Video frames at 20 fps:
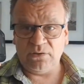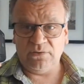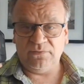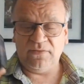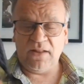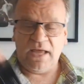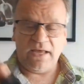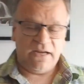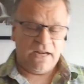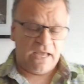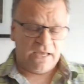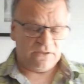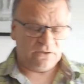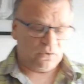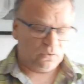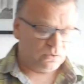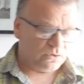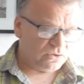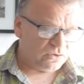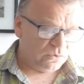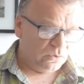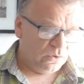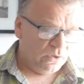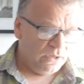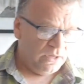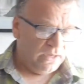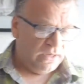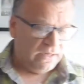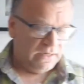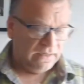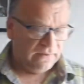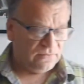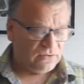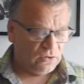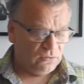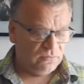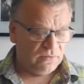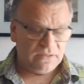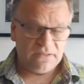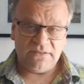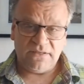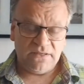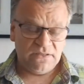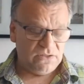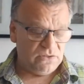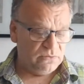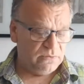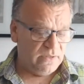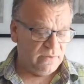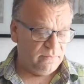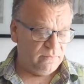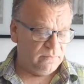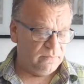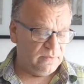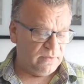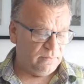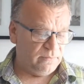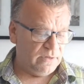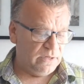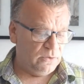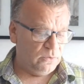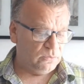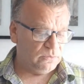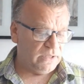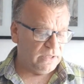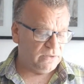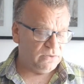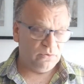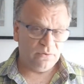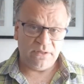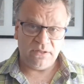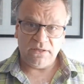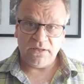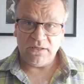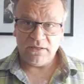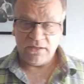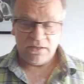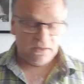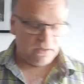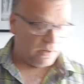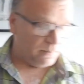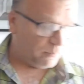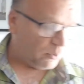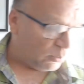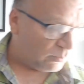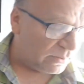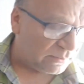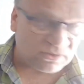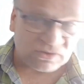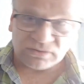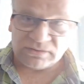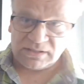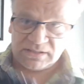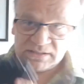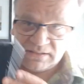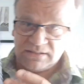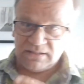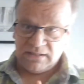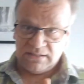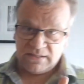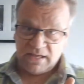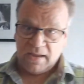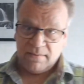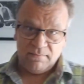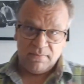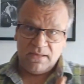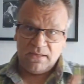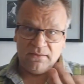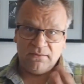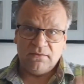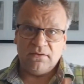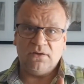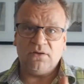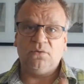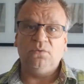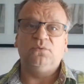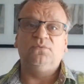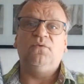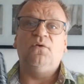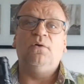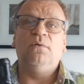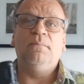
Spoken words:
light code. So if somebody sees you, they will know that you're in a problem. So this can be good for